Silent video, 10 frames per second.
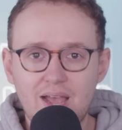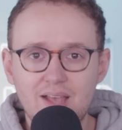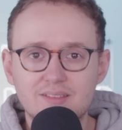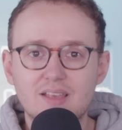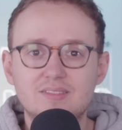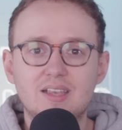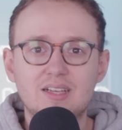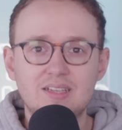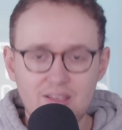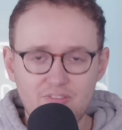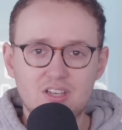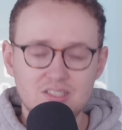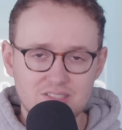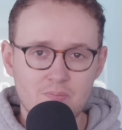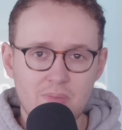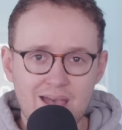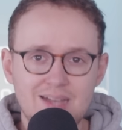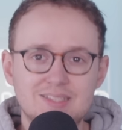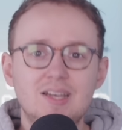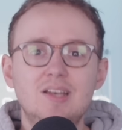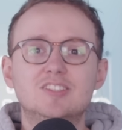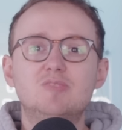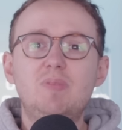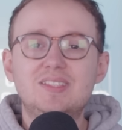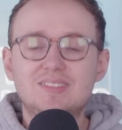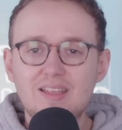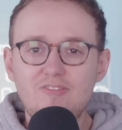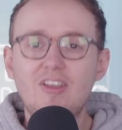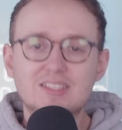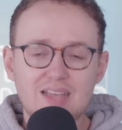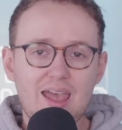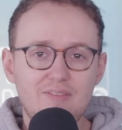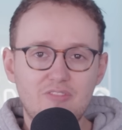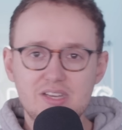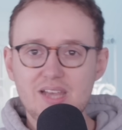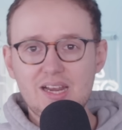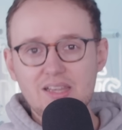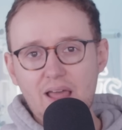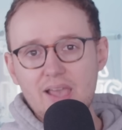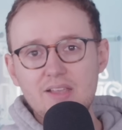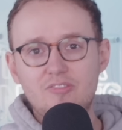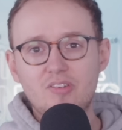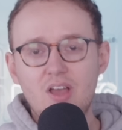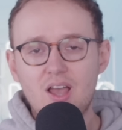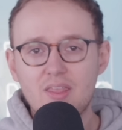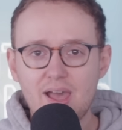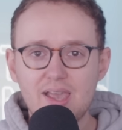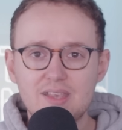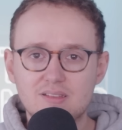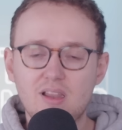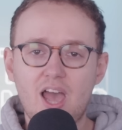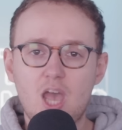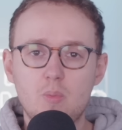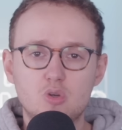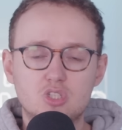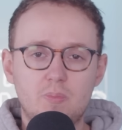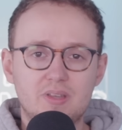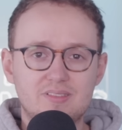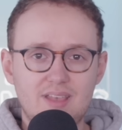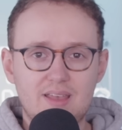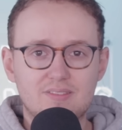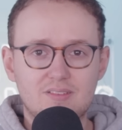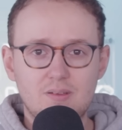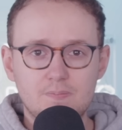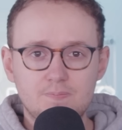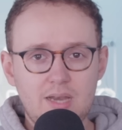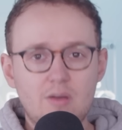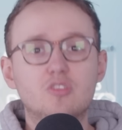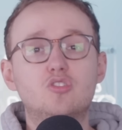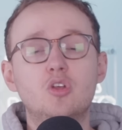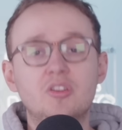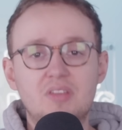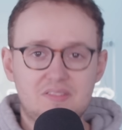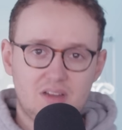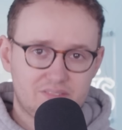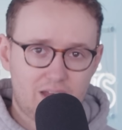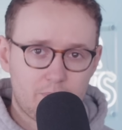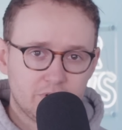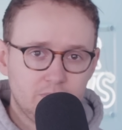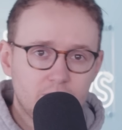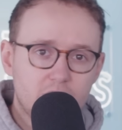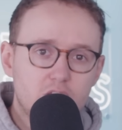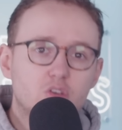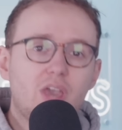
has a significant impact specific to everyday life that is liable to persist. Now, as soon as this does happen, the